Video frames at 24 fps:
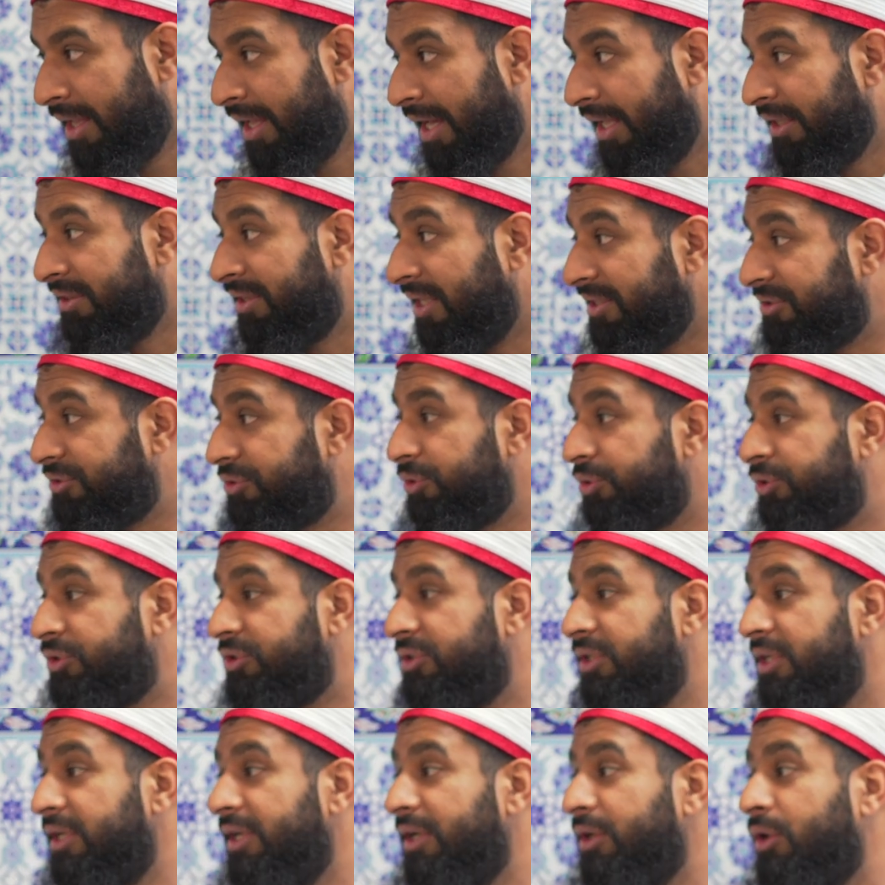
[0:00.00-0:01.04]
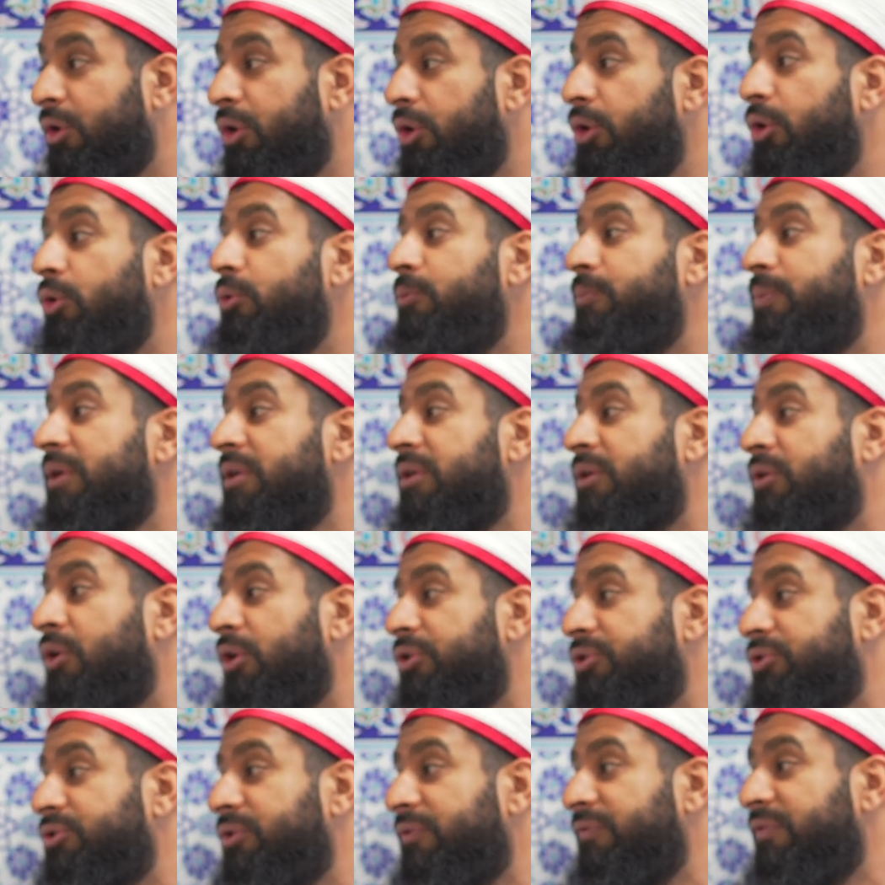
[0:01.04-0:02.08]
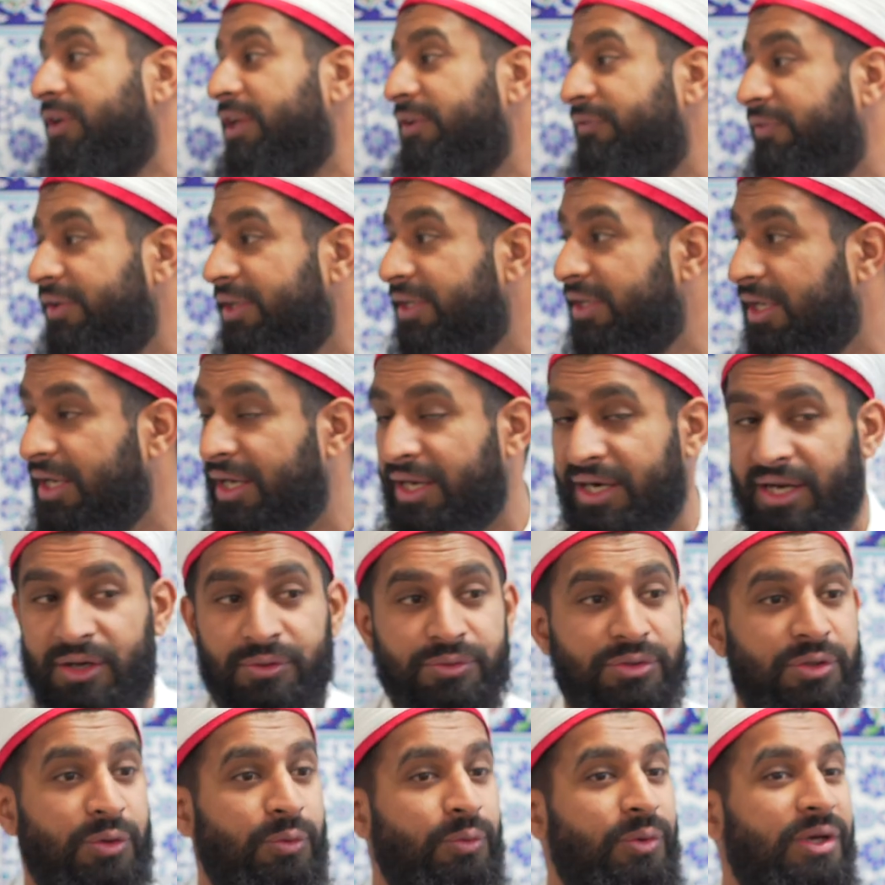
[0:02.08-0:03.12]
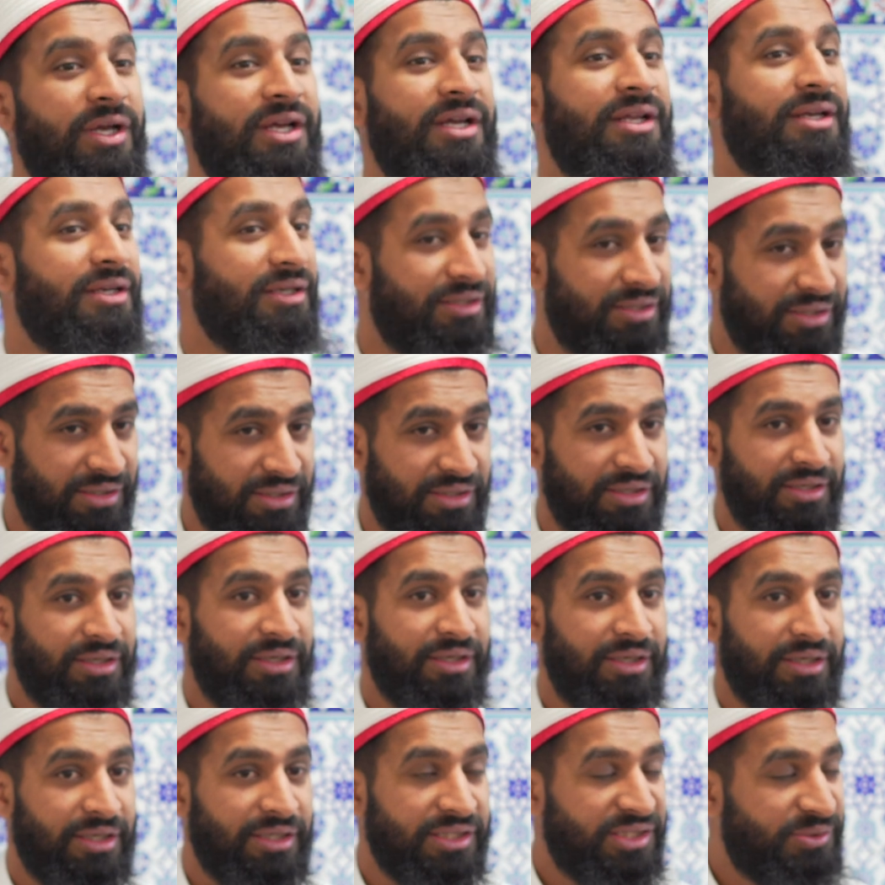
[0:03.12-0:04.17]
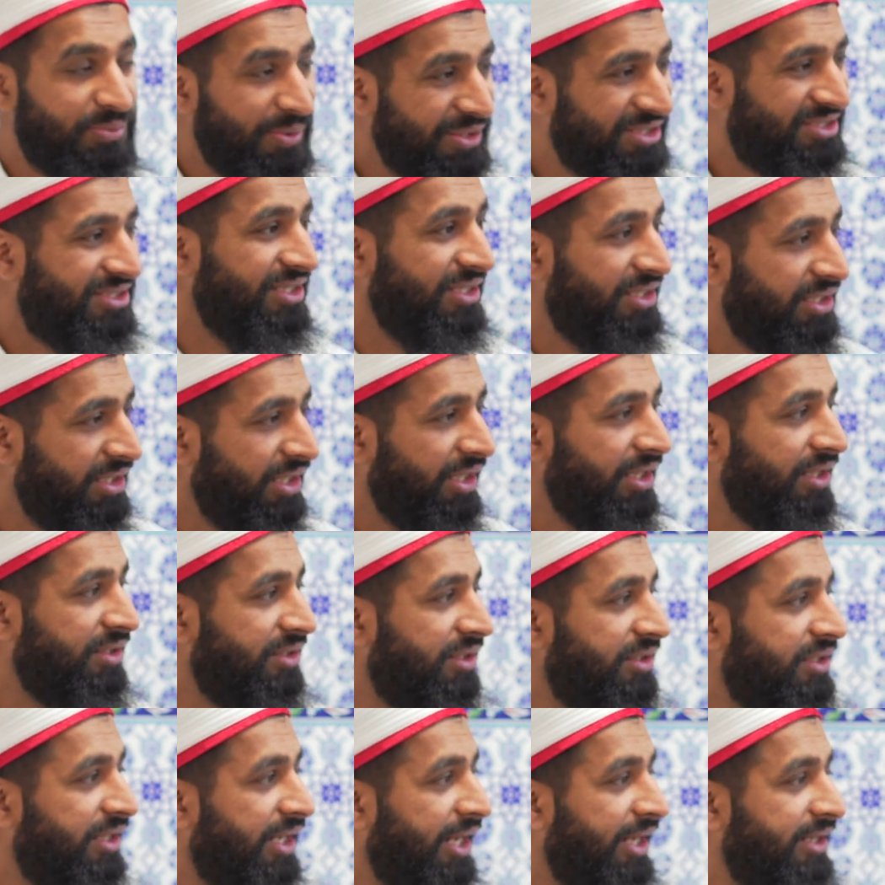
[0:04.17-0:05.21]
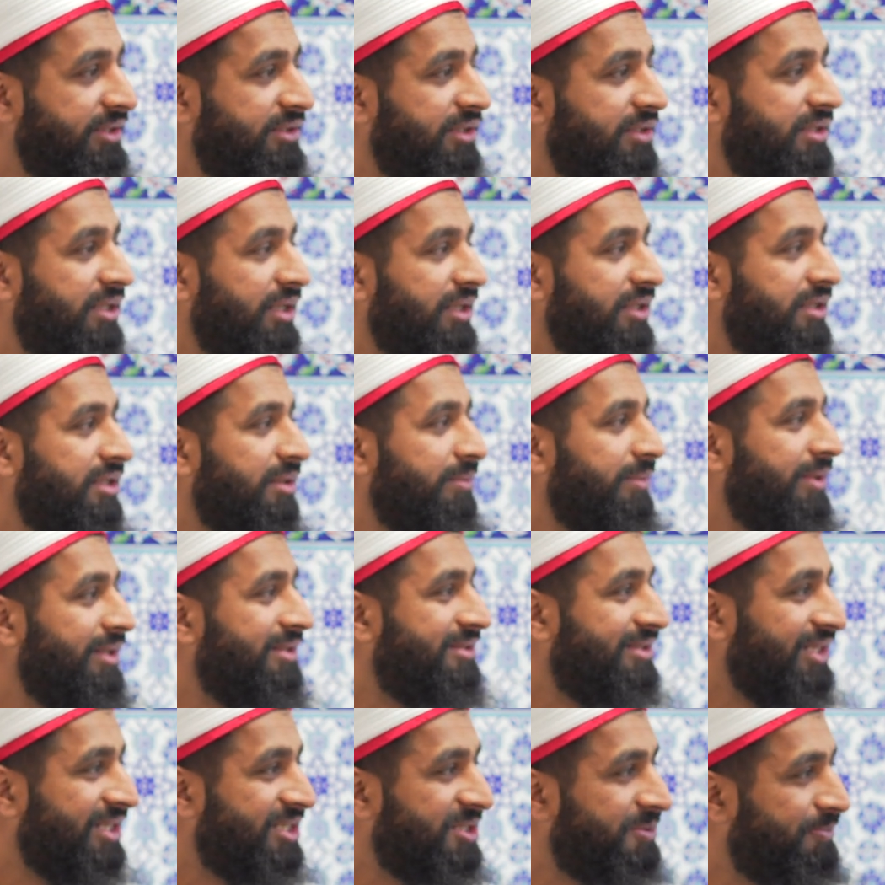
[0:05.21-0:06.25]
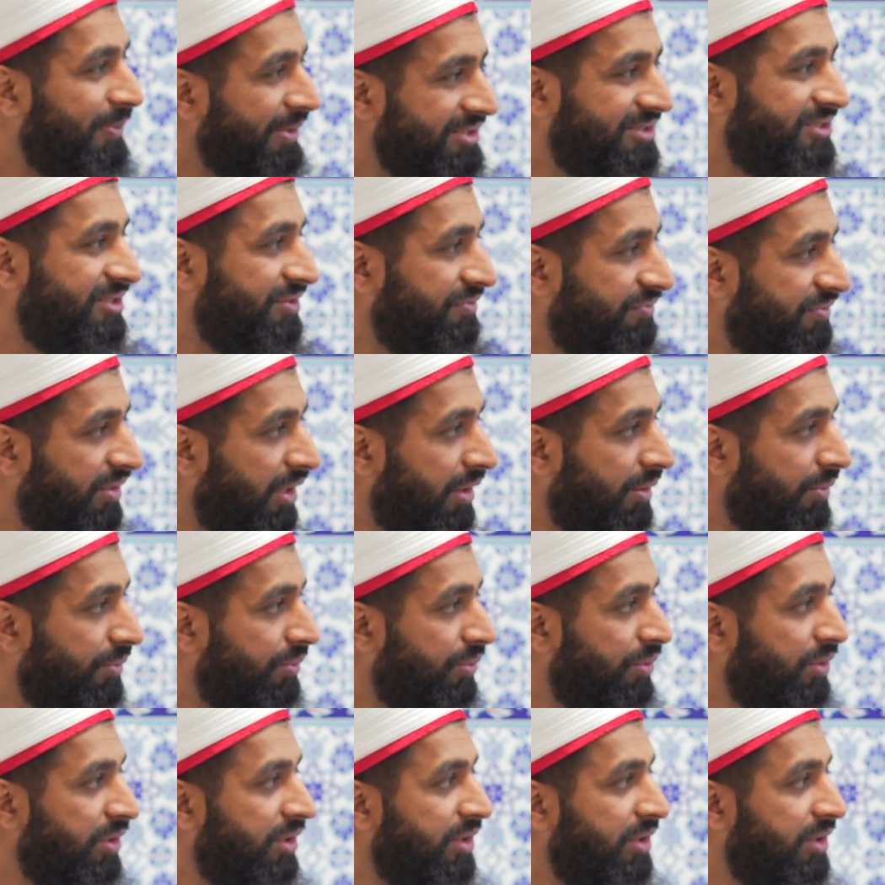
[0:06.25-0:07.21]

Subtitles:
And that's just the global cost of living around the world. Especially here in the United Kingdom, it's expensive now.